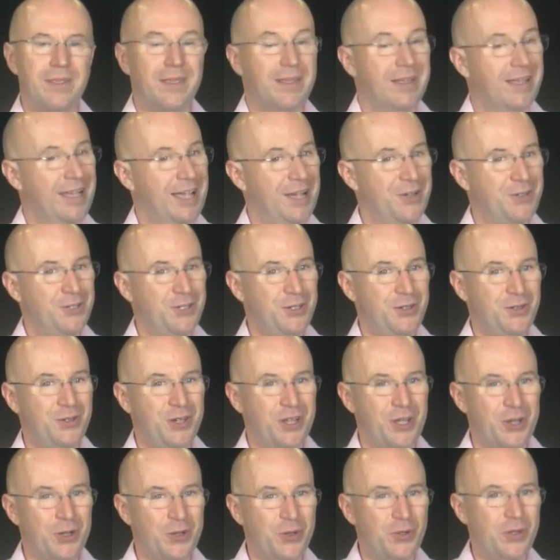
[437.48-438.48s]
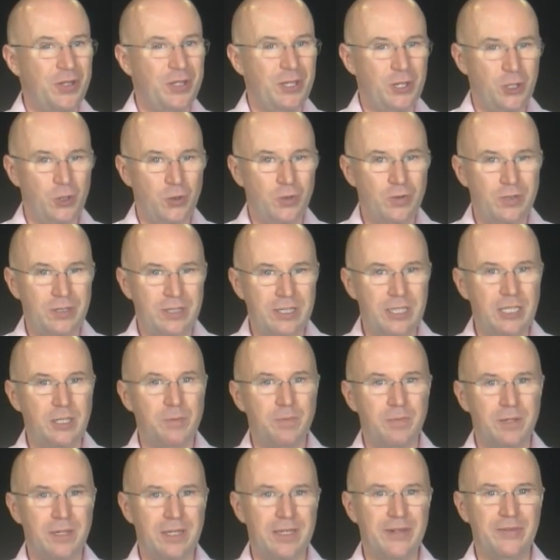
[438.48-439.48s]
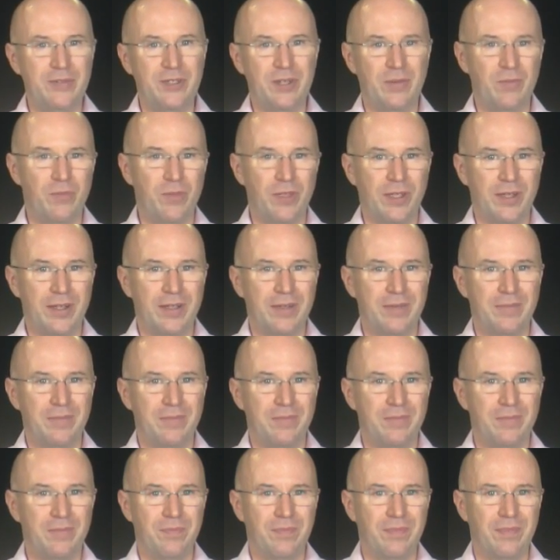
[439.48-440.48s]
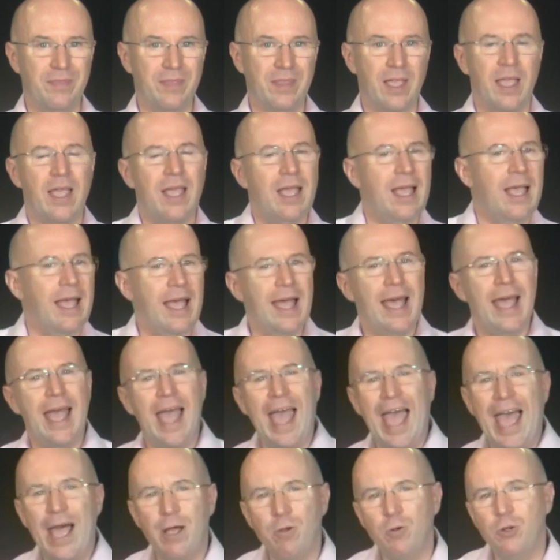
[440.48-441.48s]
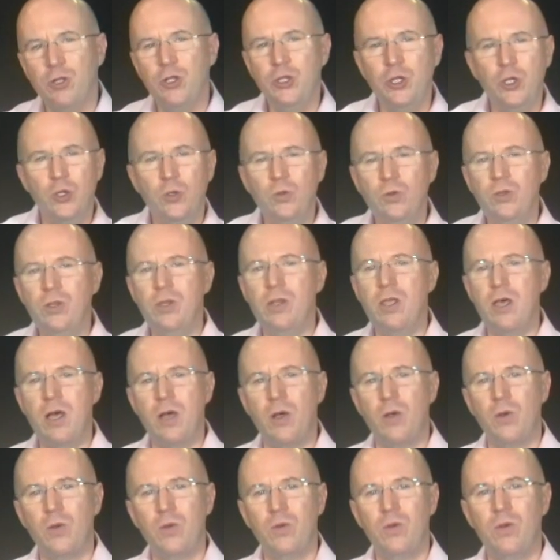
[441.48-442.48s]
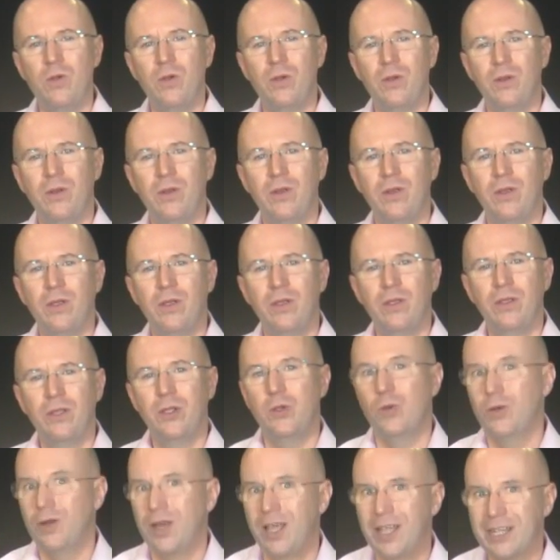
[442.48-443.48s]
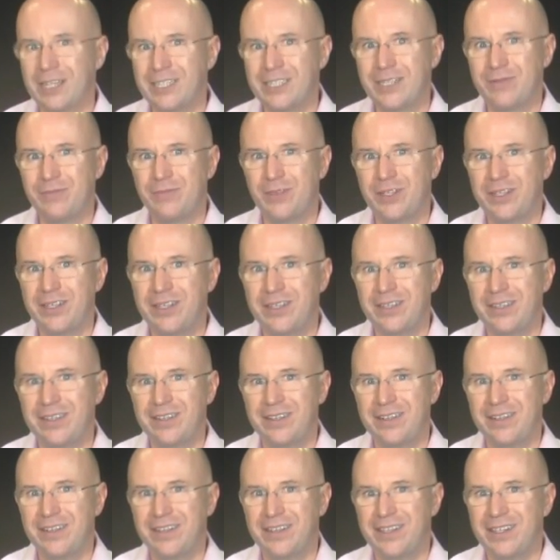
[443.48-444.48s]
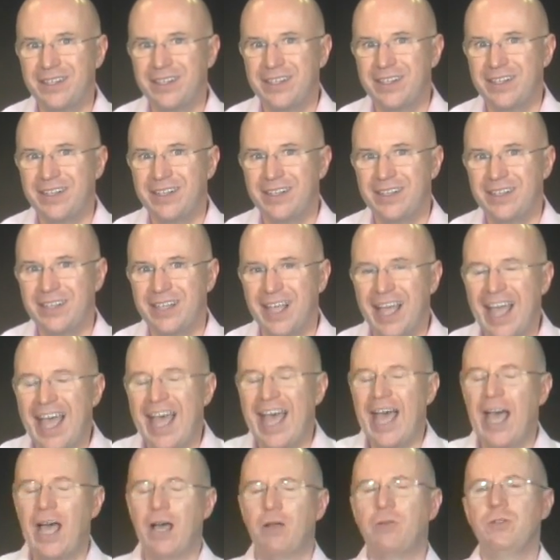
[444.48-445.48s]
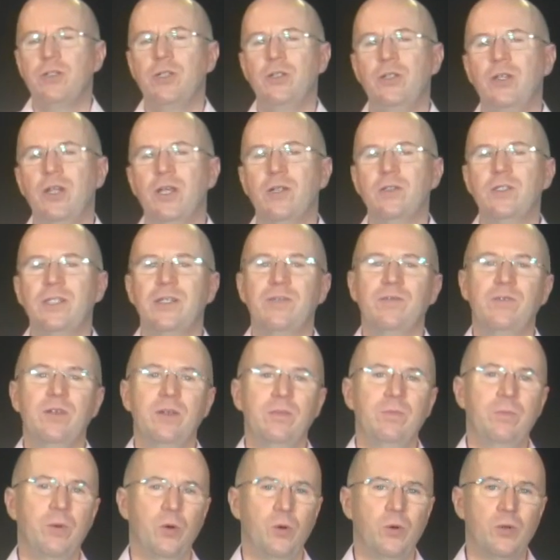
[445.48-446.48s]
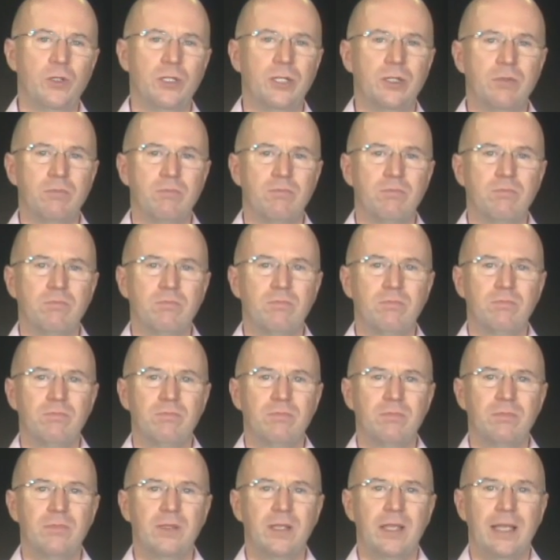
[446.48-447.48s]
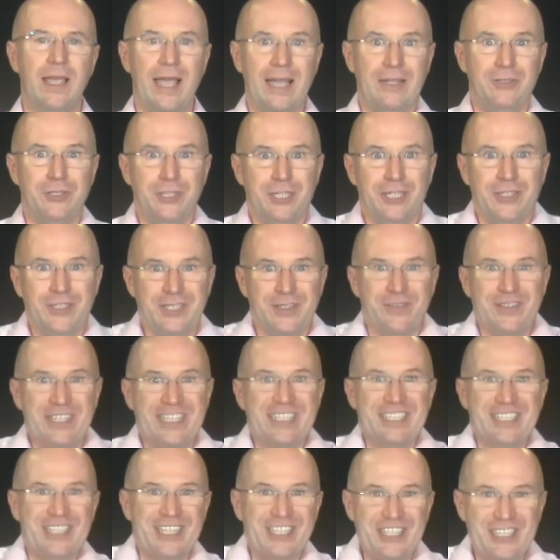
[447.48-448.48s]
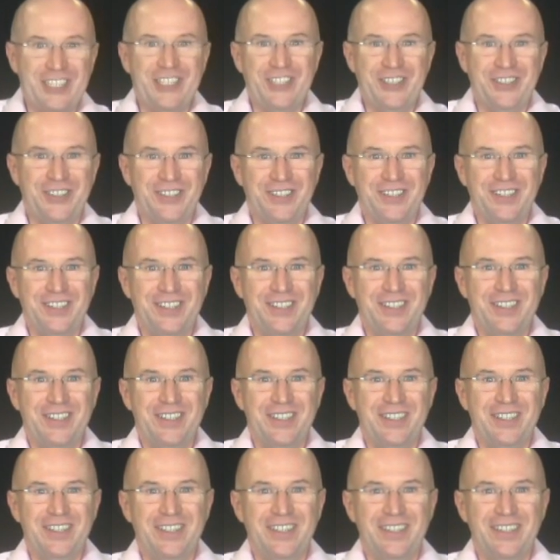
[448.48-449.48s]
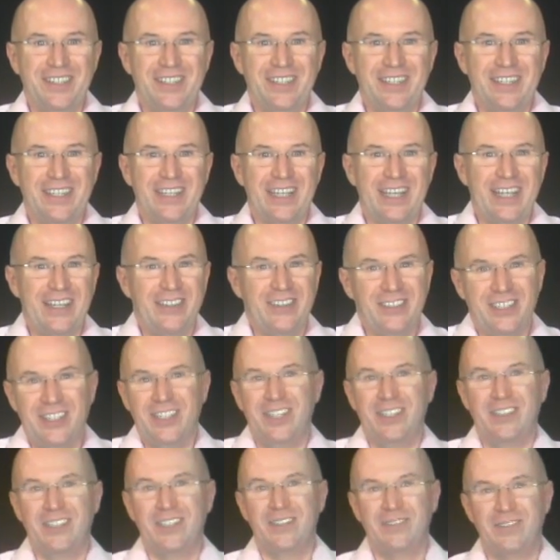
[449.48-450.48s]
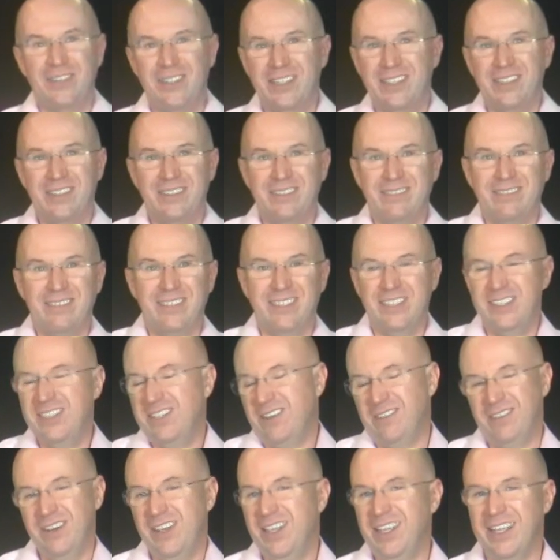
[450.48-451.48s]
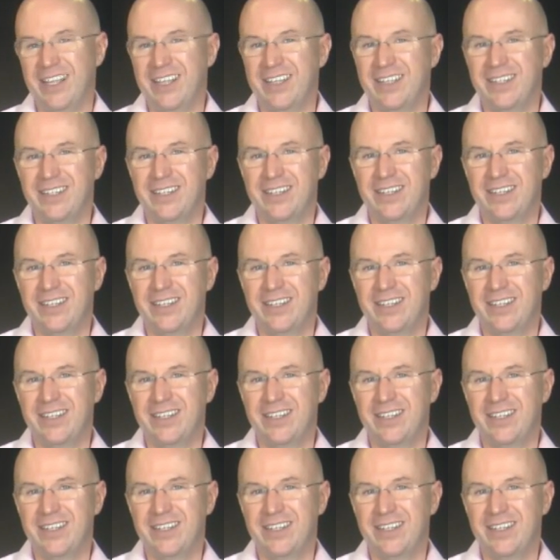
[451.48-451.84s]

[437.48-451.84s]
How do you know you disbelieve something? How do you know you like something? How do you know something bores you? How do you know something excites you? How do you know something that you don't like?